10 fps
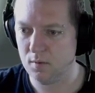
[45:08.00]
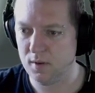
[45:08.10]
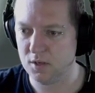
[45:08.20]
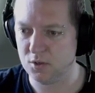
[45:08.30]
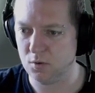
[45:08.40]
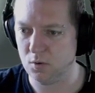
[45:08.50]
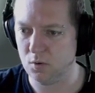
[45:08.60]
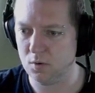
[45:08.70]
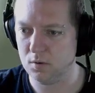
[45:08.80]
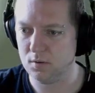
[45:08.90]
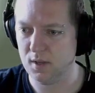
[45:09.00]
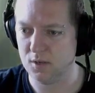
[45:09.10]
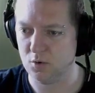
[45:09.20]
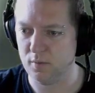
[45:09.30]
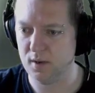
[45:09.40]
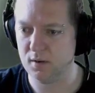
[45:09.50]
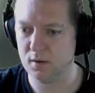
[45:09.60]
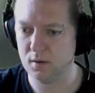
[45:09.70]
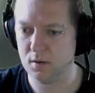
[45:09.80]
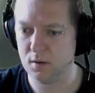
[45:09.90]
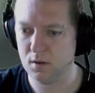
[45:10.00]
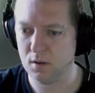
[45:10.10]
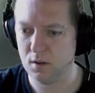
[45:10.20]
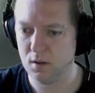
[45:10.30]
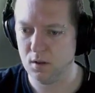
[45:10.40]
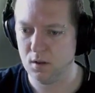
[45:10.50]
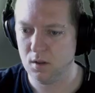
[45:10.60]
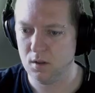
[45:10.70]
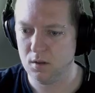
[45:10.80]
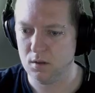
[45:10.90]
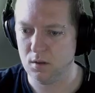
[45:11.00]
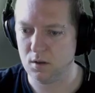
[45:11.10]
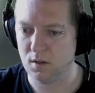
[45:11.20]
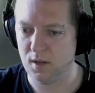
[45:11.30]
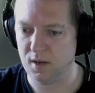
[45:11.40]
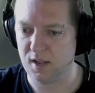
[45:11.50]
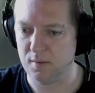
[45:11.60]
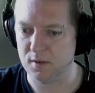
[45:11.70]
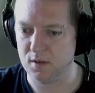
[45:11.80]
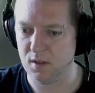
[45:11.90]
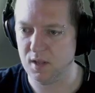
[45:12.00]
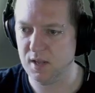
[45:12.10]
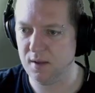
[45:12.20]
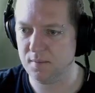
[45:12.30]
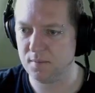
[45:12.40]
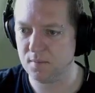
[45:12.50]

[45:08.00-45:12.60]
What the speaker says: There's your bit. You can then come into there.